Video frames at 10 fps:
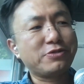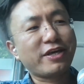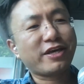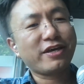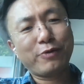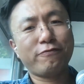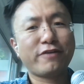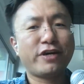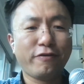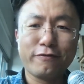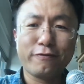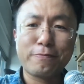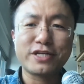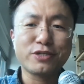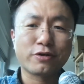And I was thinking that,
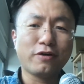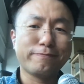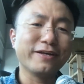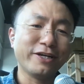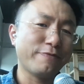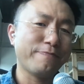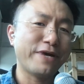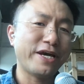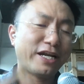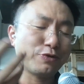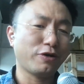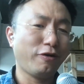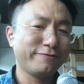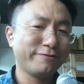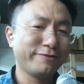okay, when it says off, which means that
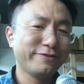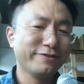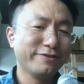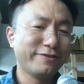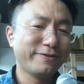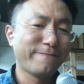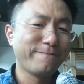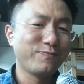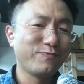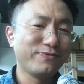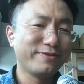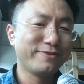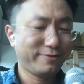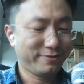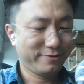if I press this, it
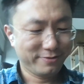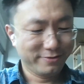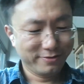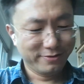will go off.